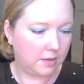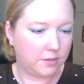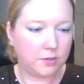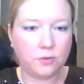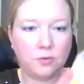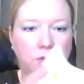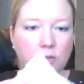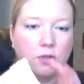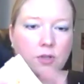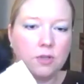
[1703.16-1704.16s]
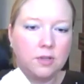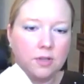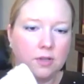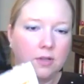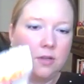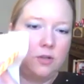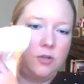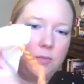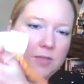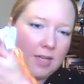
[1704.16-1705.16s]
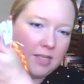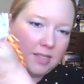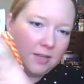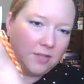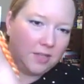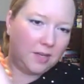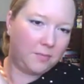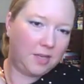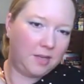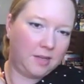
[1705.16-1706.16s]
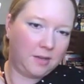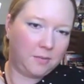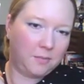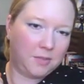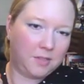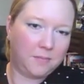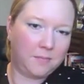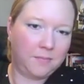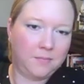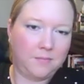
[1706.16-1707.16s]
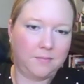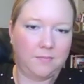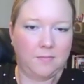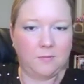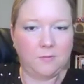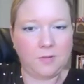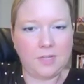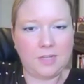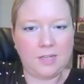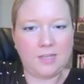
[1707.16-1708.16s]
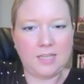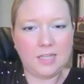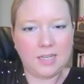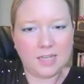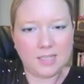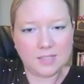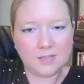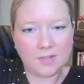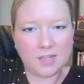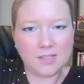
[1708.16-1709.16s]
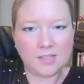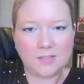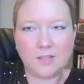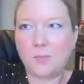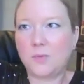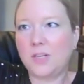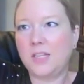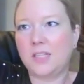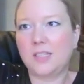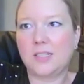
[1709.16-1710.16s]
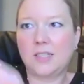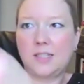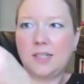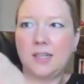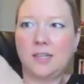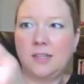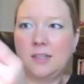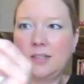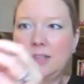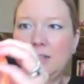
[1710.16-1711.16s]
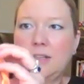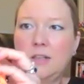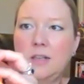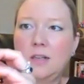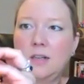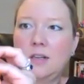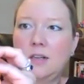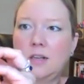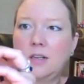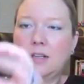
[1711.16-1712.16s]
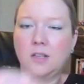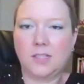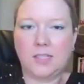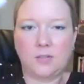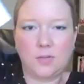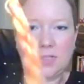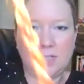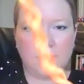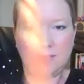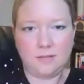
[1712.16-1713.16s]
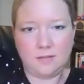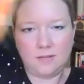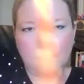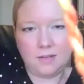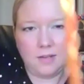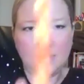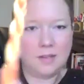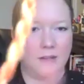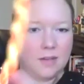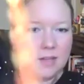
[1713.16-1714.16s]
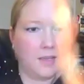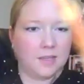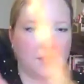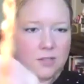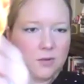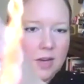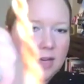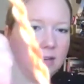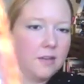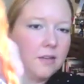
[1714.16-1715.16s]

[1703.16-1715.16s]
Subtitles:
So it's nice enough to give me some free Dinky Dyes floss. Very pretty. This is called Citrus. I think that's a great